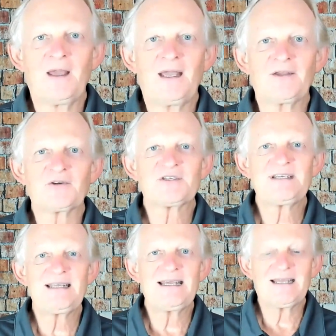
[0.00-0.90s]
and you're
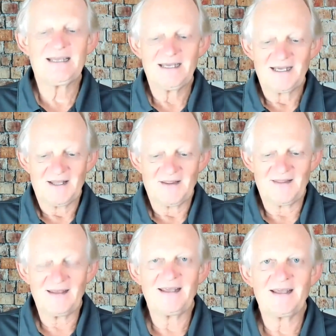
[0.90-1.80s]
seeing
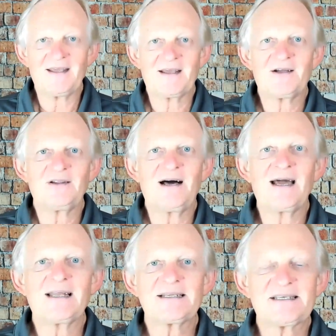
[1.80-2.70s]
the
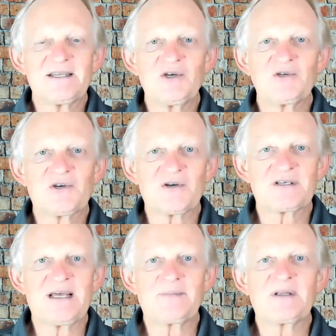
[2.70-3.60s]
client's user
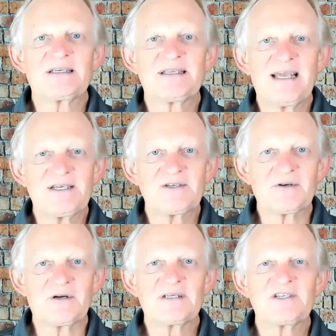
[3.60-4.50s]
acceptance
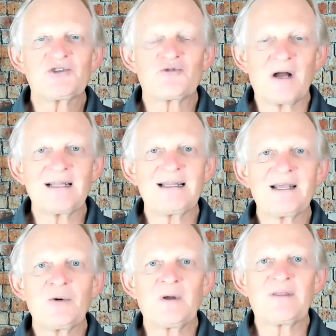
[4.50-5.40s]
tester
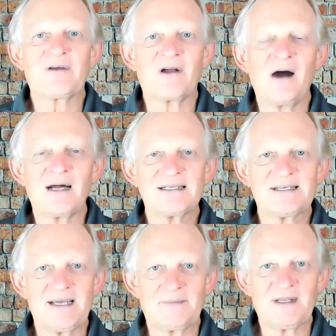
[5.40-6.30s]
struggling with a
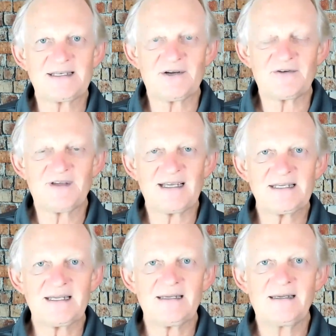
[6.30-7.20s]
concept as they're
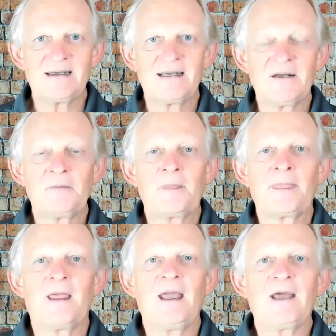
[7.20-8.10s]
testing,
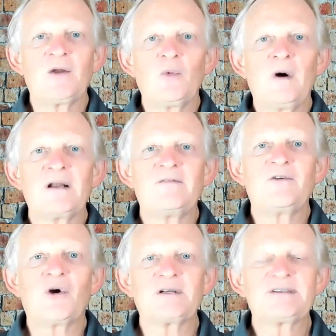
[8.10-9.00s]
and one of
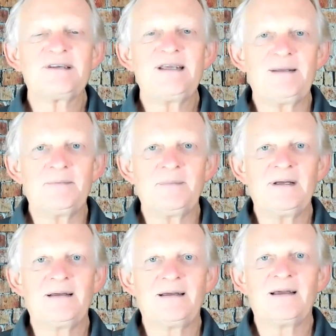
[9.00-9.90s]
your team
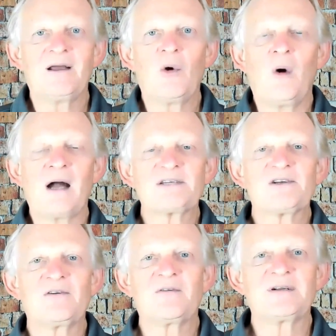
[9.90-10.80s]
walks
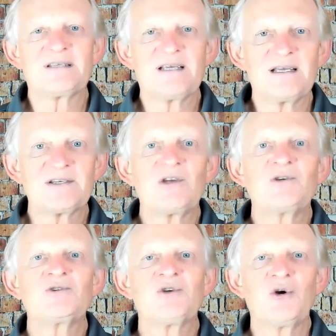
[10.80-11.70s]
over and says,
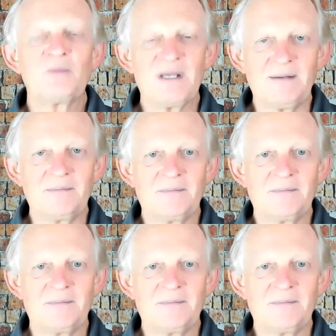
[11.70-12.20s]
"Show me."